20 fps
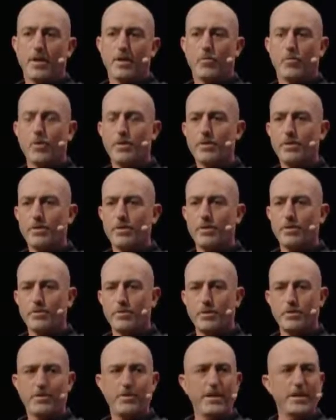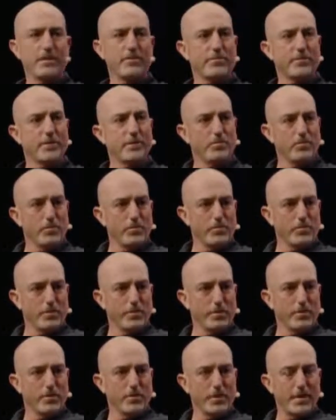one of the things that
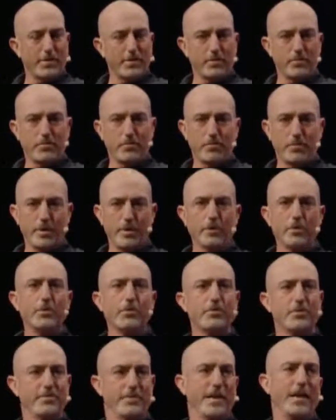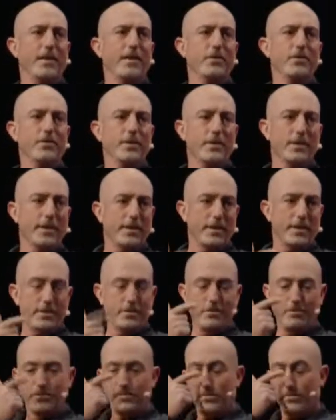I think we learned to value, and
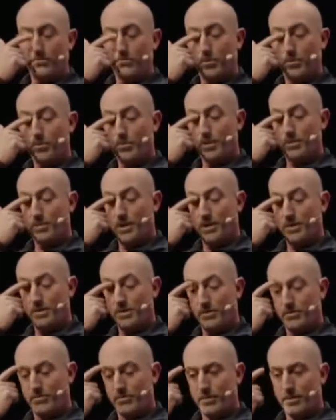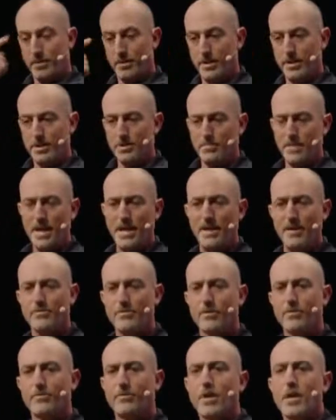you've spoken about this in the
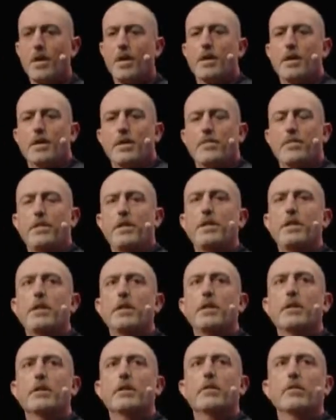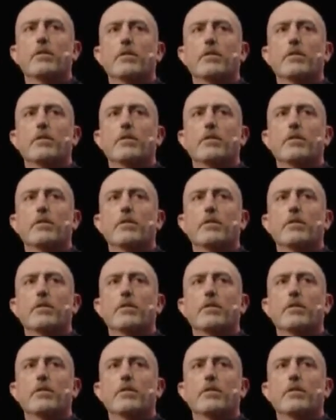past, is the